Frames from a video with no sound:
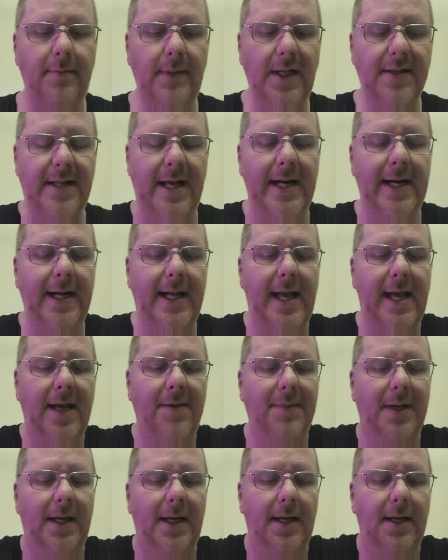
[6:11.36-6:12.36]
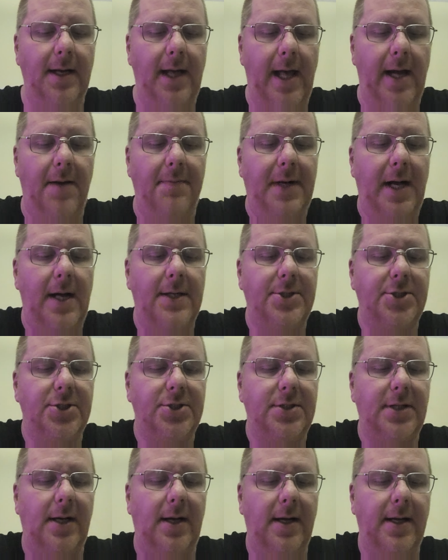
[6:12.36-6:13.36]
that it came in. And I'm not just
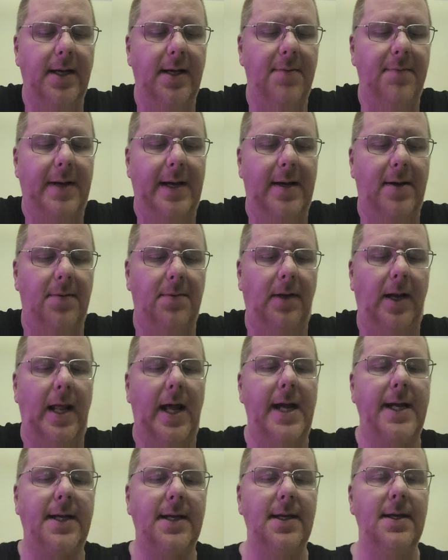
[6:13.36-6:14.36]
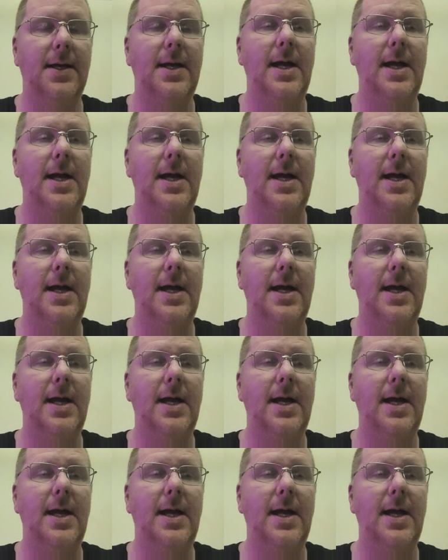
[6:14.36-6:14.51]
talking about like